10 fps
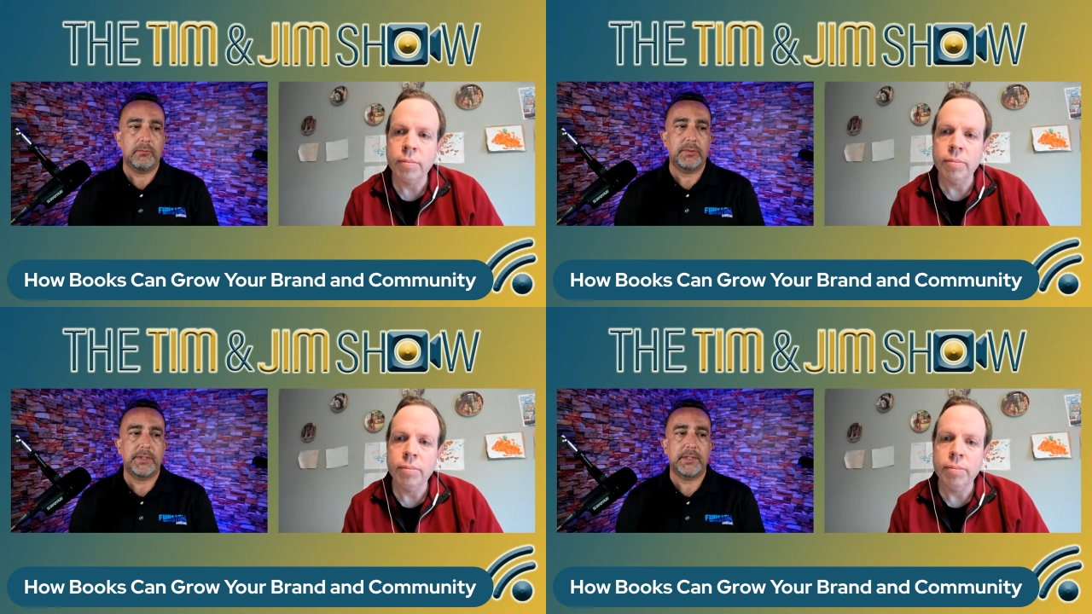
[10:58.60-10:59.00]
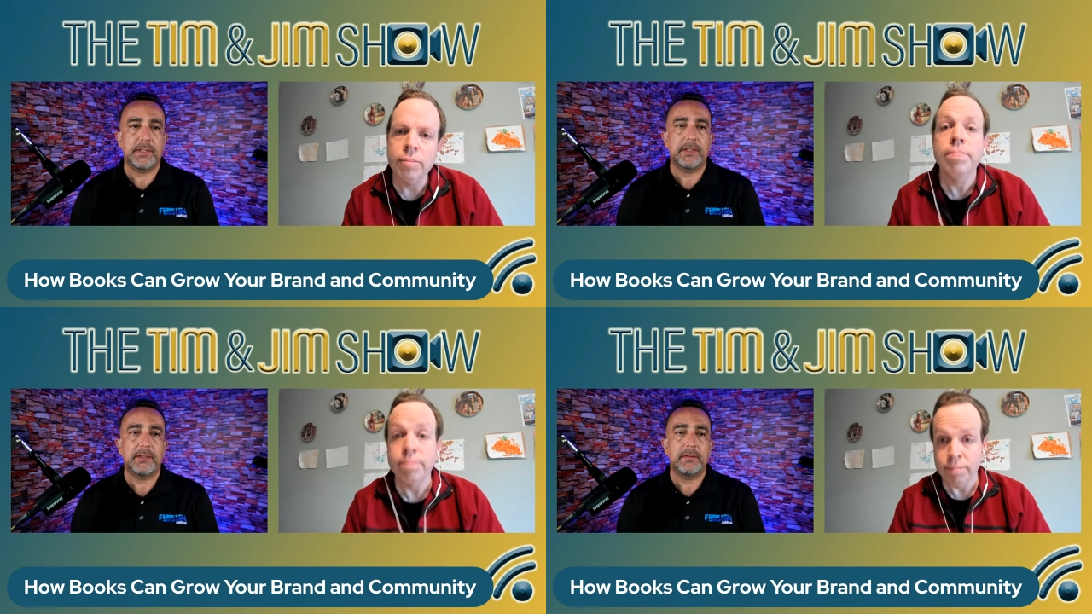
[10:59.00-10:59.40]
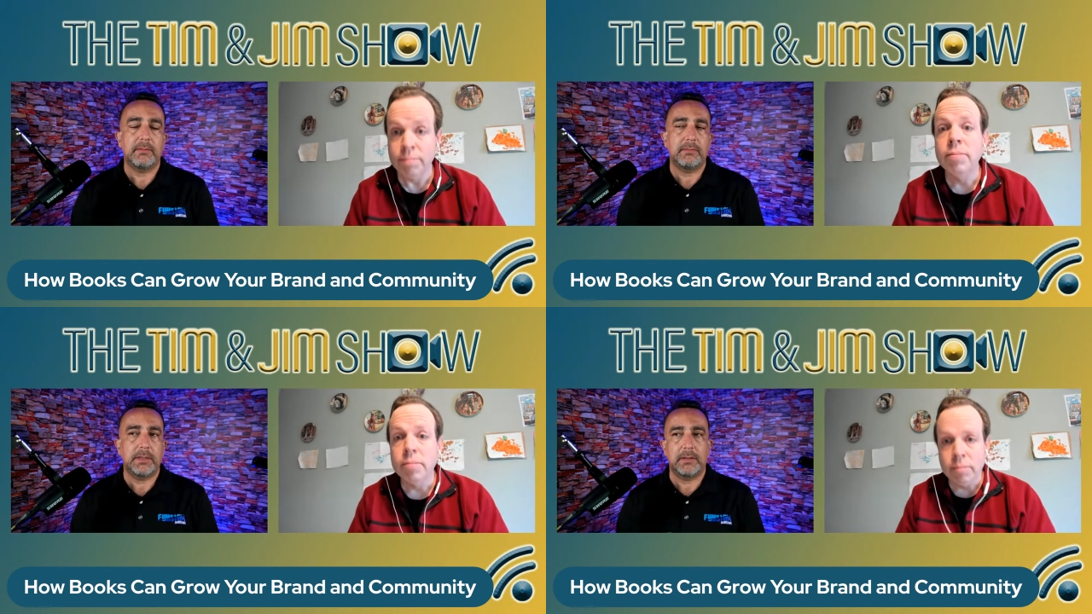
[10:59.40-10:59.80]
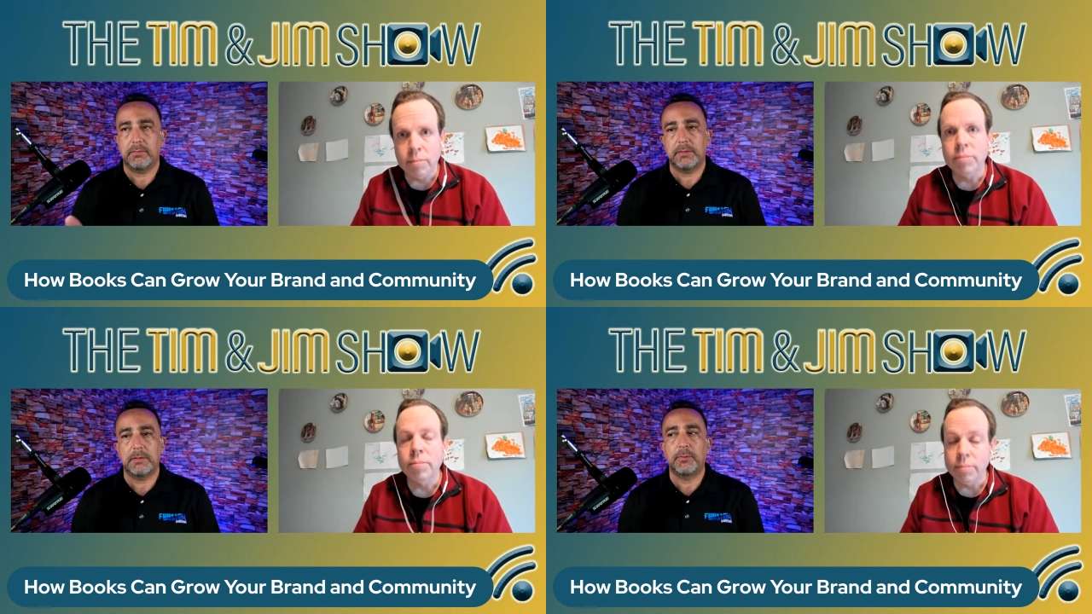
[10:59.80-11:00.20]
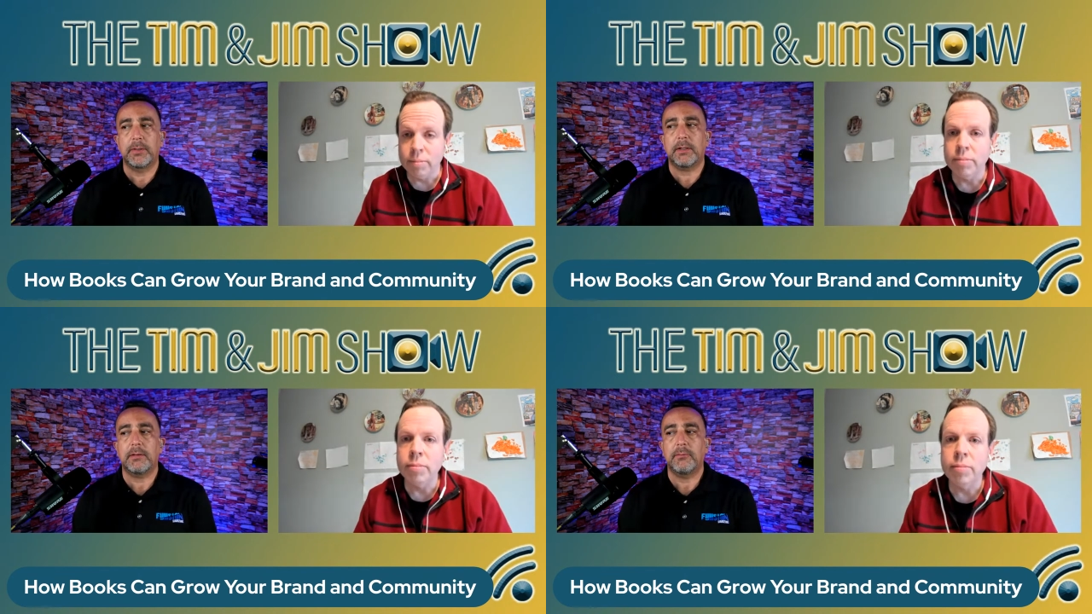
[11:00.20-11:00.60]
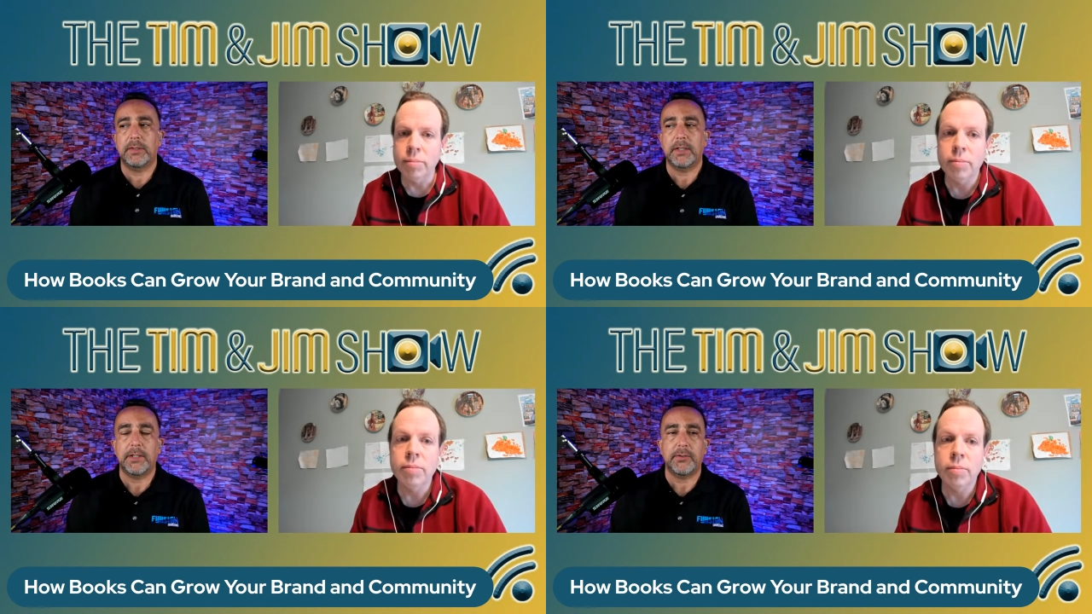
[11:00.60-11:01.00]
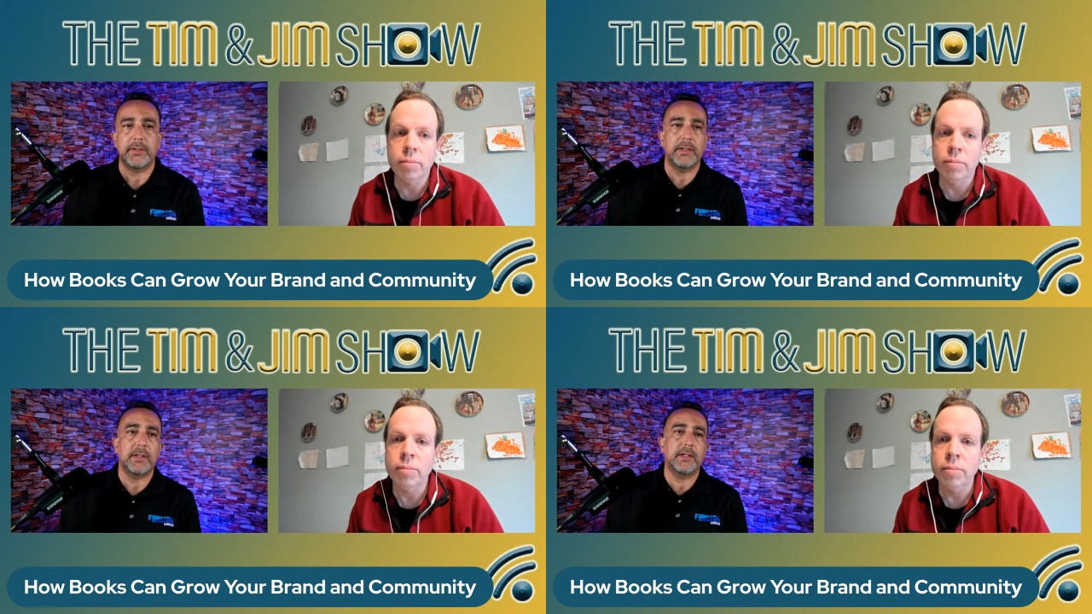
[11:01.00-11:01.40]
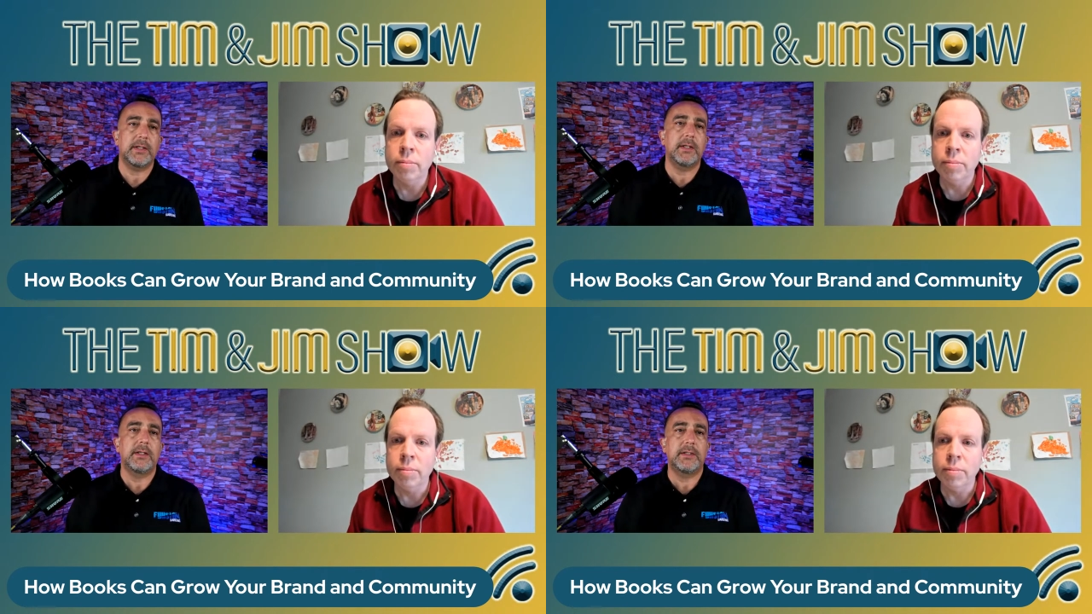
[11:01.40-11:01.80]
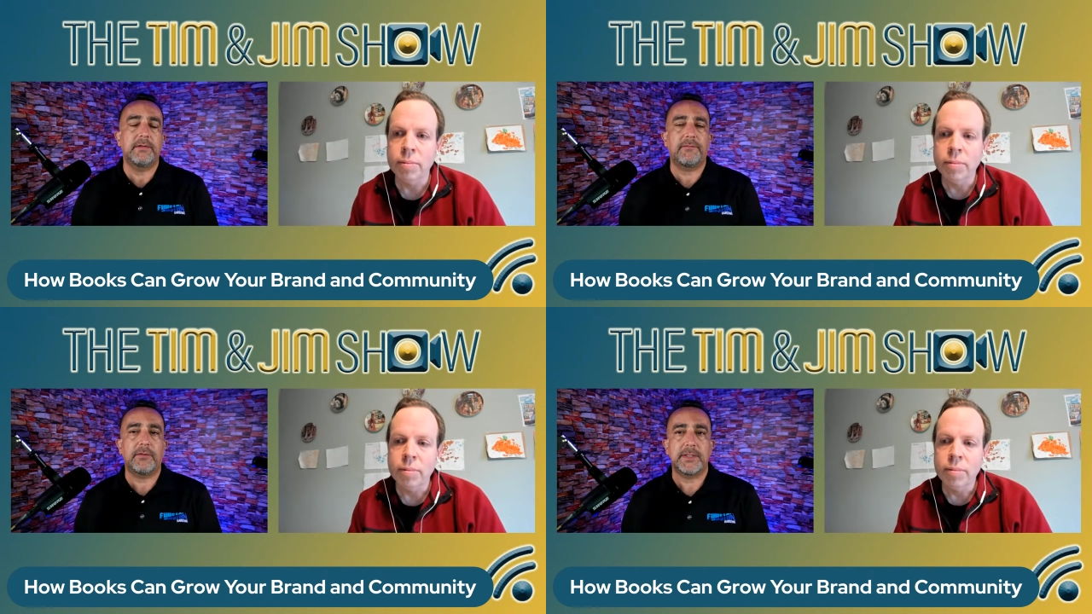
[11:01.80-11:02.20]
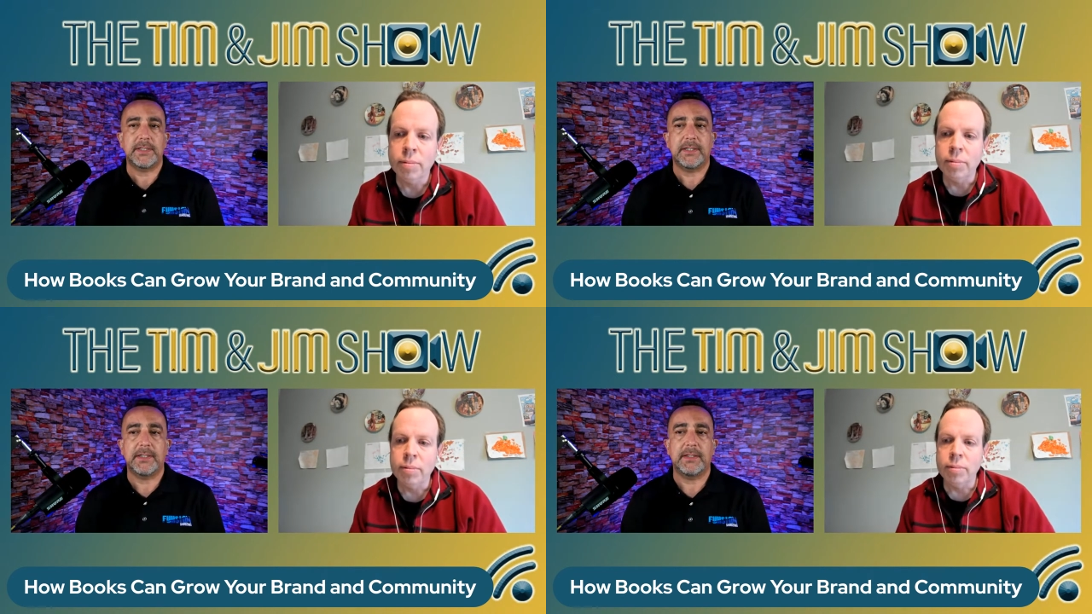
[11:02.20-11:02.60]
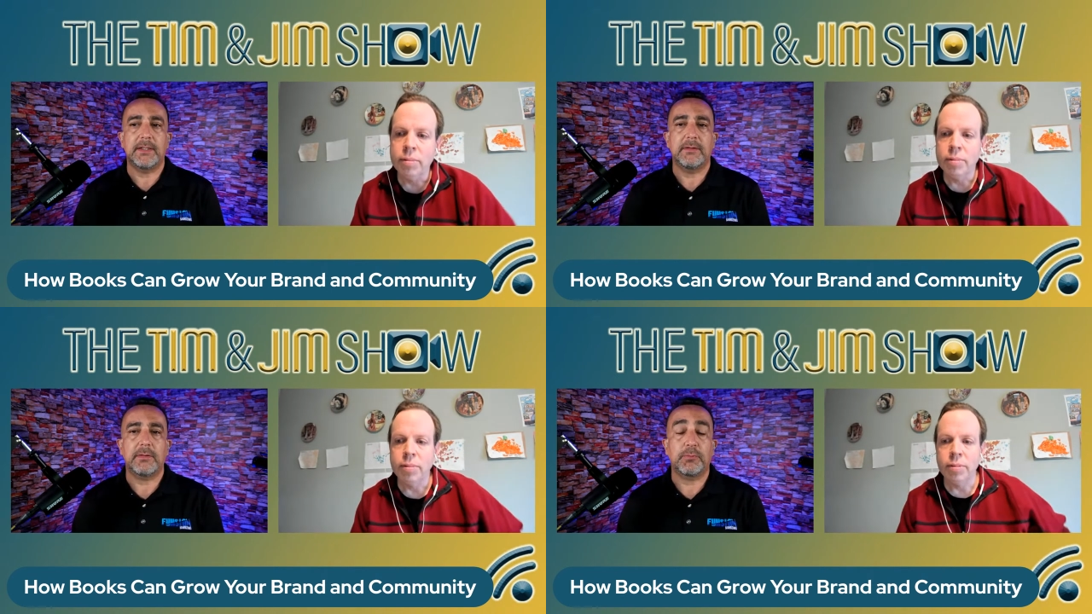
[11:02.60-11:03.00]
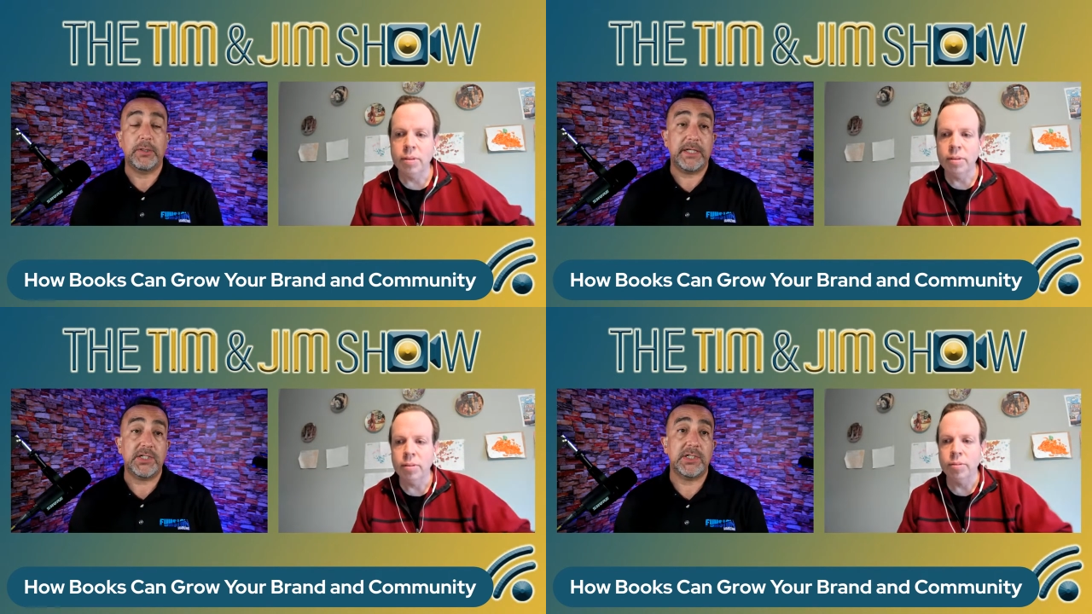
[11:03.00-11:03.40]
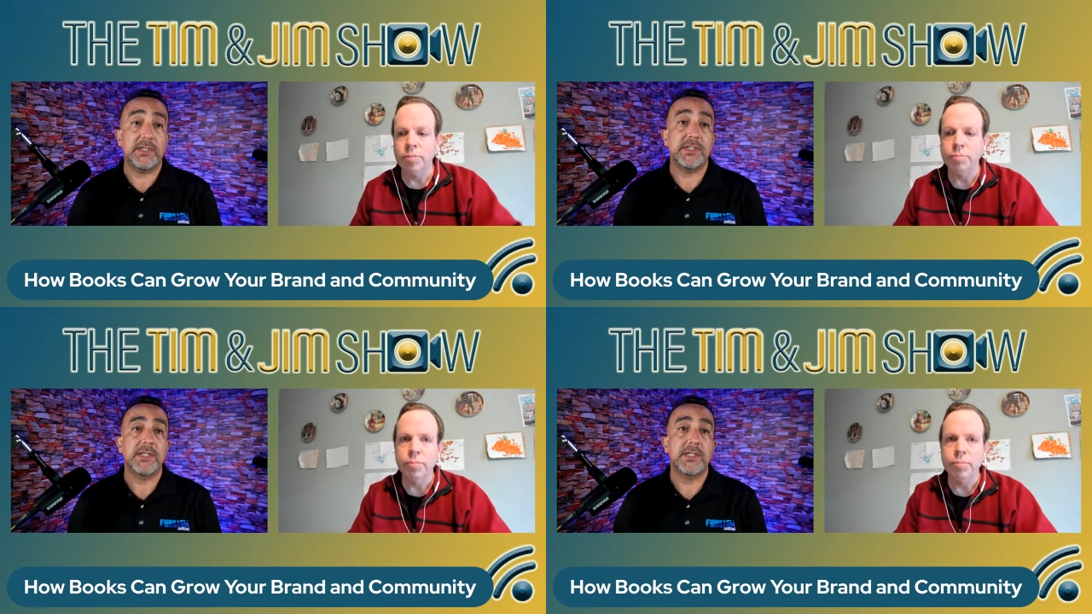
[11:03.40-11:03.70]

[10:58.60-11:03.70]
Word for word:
Speaker 1: with uh you know the book with a hundred different uh, you know predictions